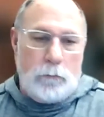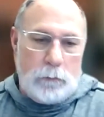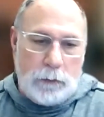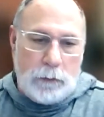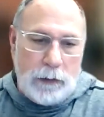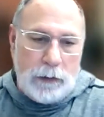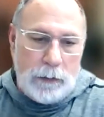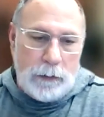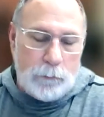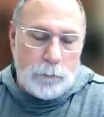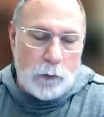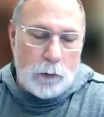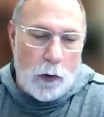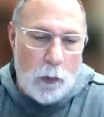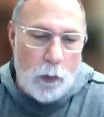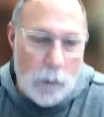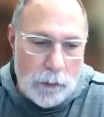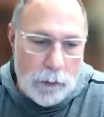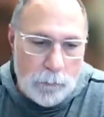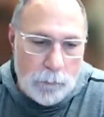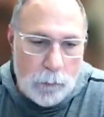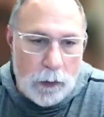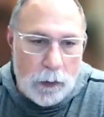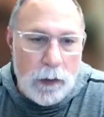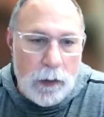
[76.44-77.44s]
keep
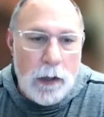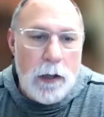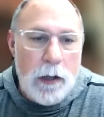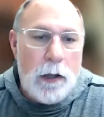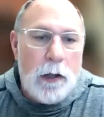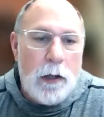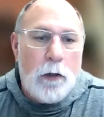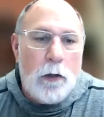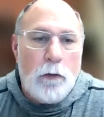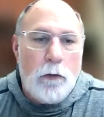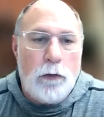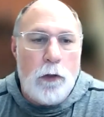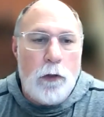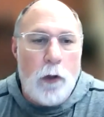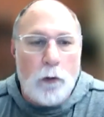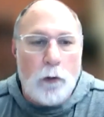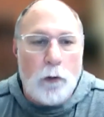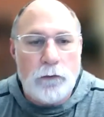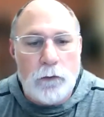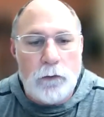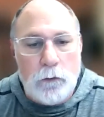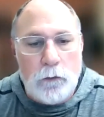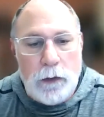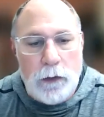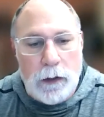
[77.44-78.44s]
going. But
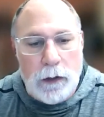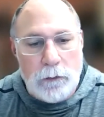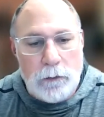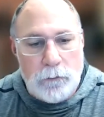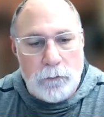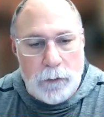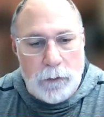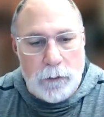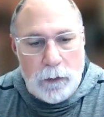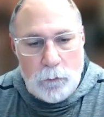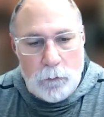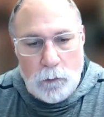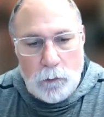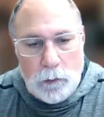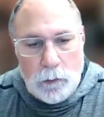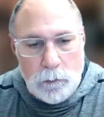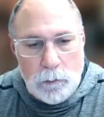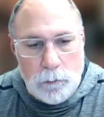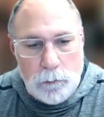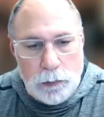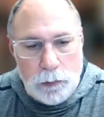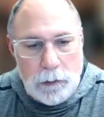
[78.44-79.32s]
those are things that we're